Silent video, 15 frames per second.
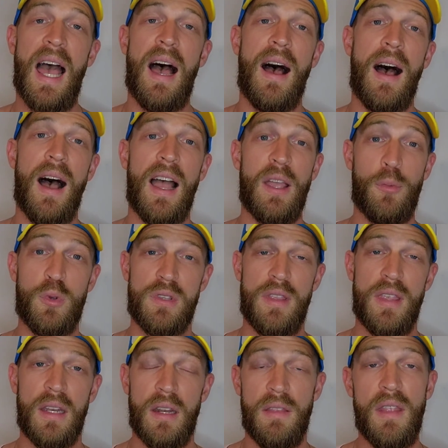It was
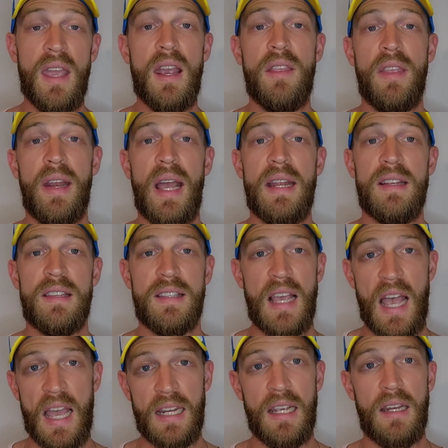then and there that I
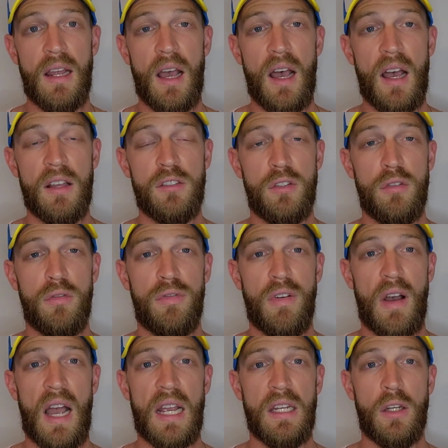decided to
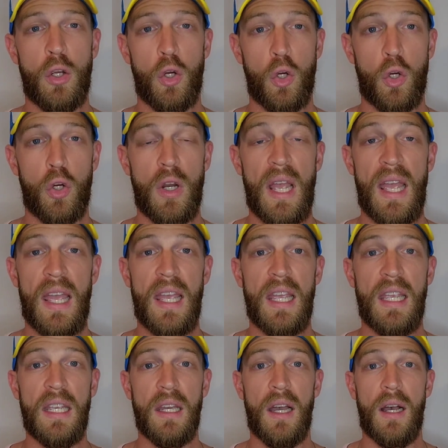find her
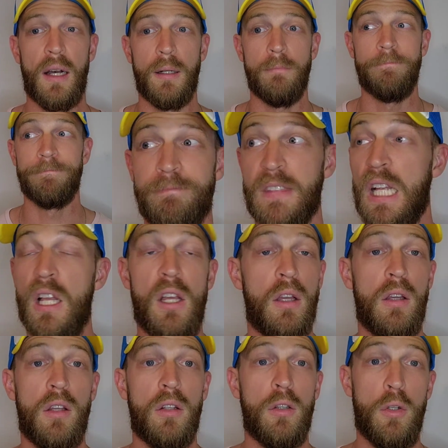a
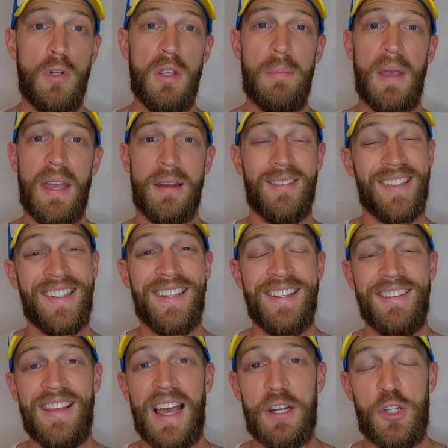loony bin
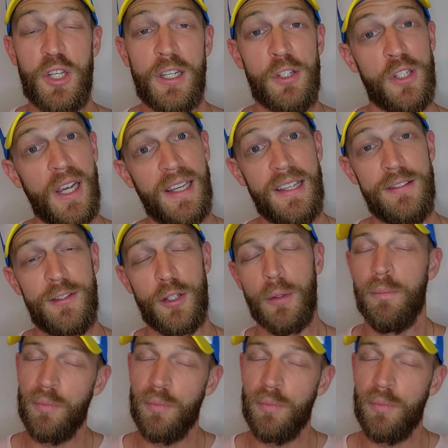that she could check into.